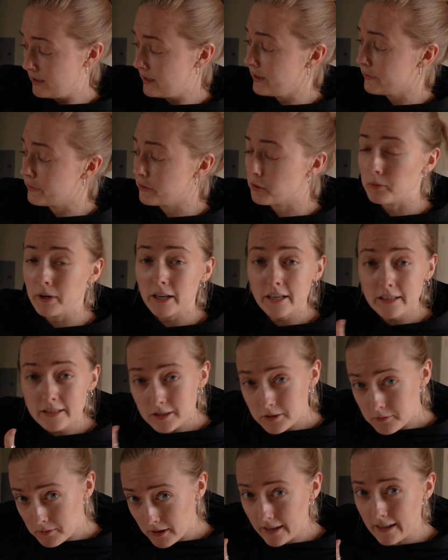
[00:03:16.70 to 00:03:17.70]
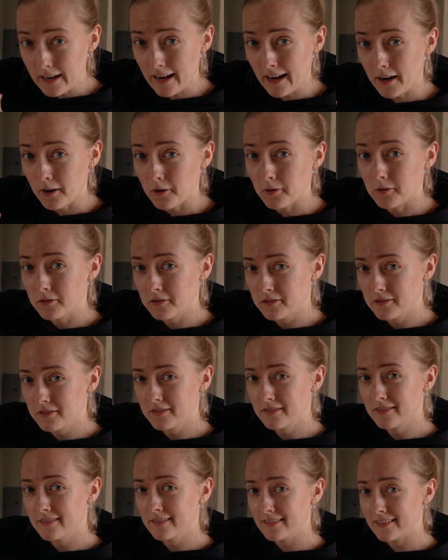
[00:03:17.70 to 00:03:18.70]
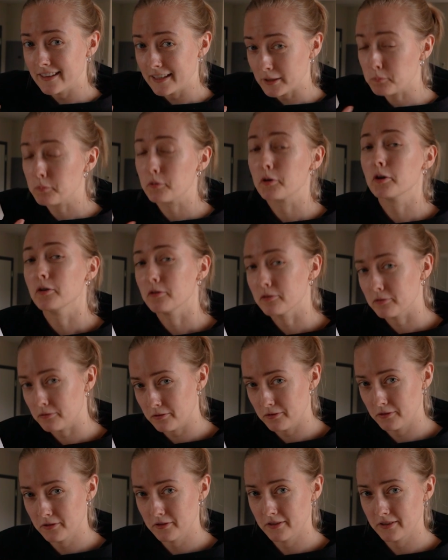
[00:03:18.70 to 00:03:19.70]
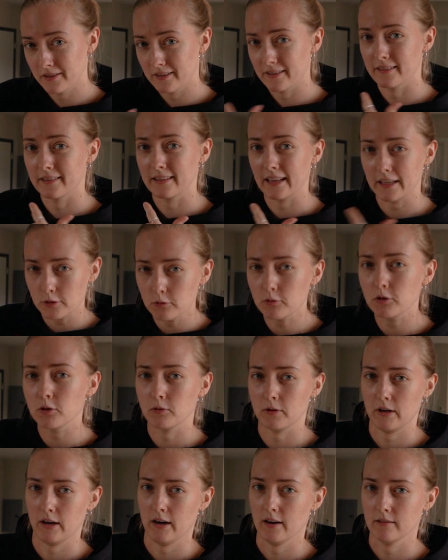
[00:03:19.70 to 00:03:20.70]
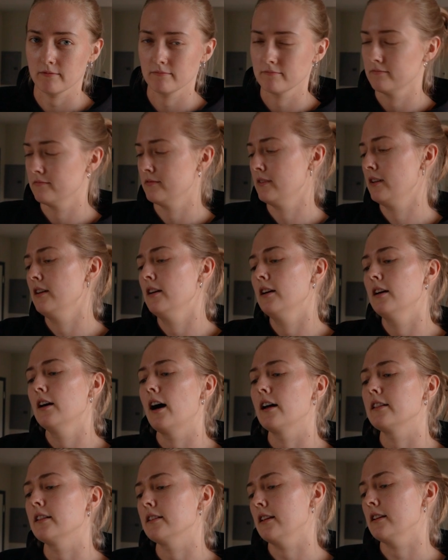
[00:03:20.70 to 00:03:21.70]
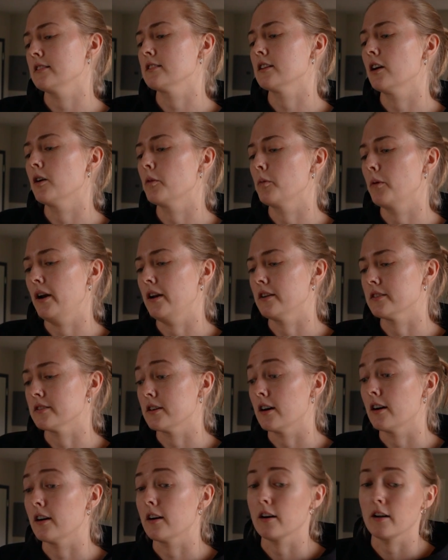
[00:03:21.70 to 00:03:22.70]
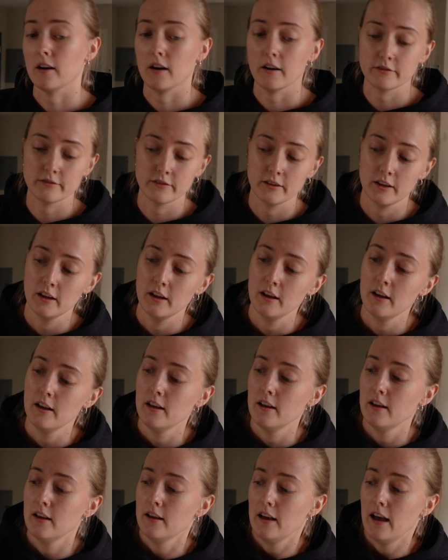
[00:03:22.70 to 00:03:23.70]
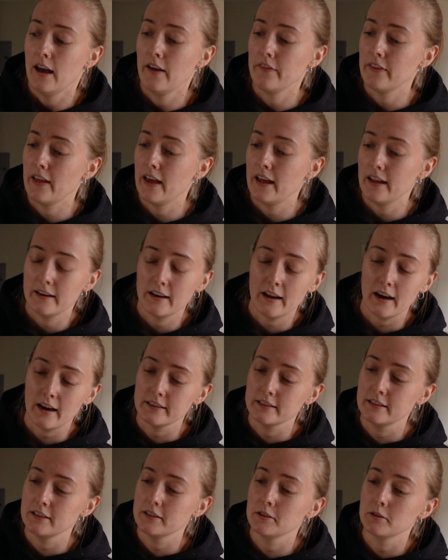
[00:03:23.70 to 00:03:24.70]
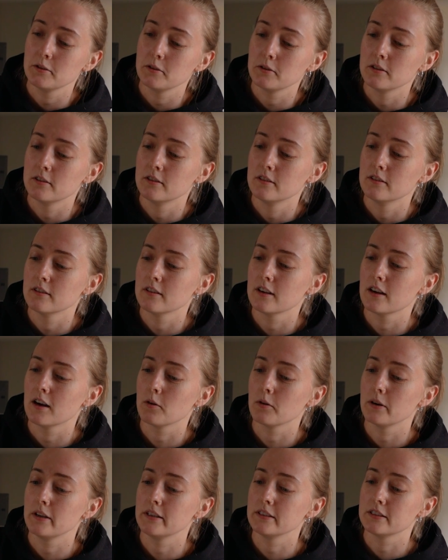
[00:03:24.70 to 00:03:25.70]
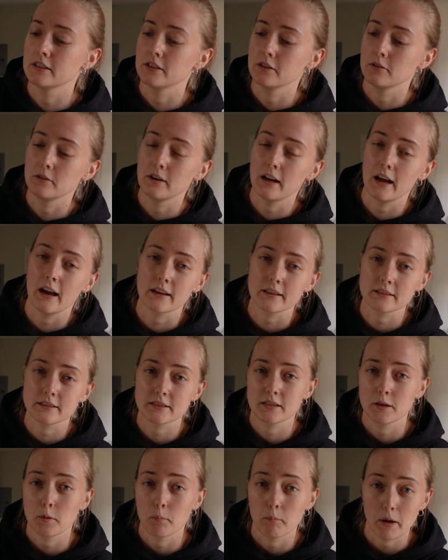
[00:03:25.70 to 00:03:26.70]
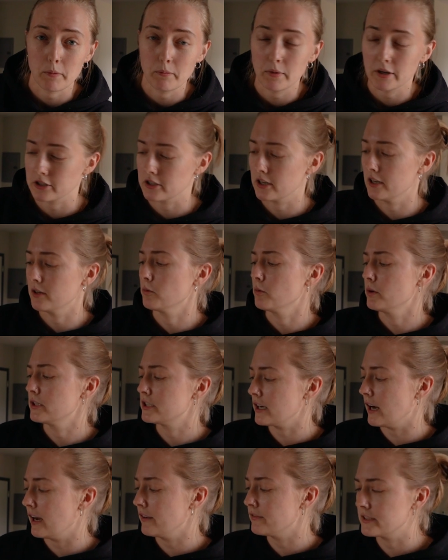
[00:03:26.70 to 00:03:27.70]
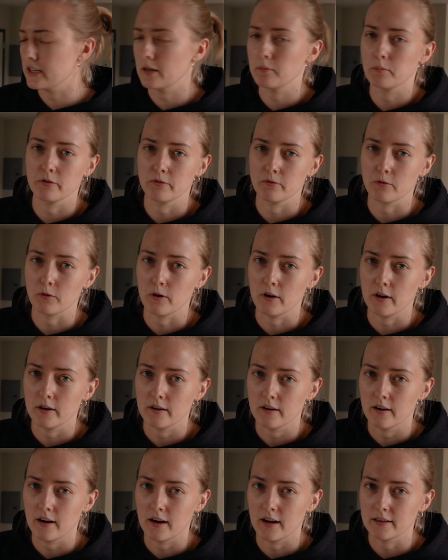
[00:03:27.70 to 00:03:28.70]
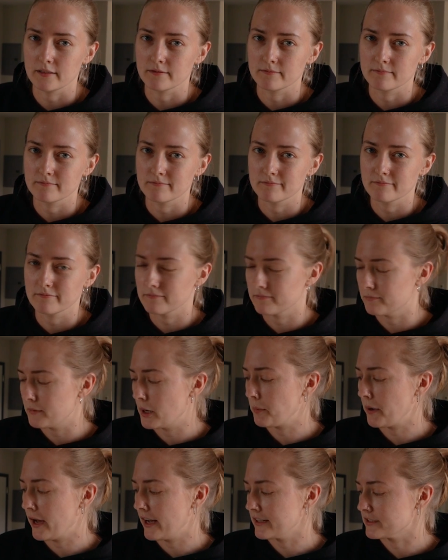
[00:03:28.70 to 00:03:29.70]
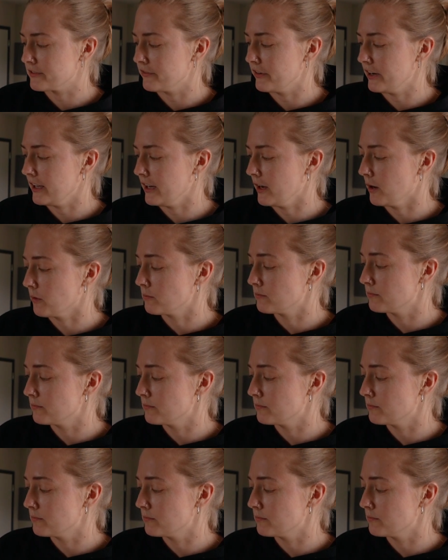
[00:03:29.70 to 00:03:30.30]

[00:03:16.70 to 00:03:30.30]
If you're reading this right now, is proof that you do care. I think that's a good way to start it off. And then I do go into next, my mission, which I've said before on a past video,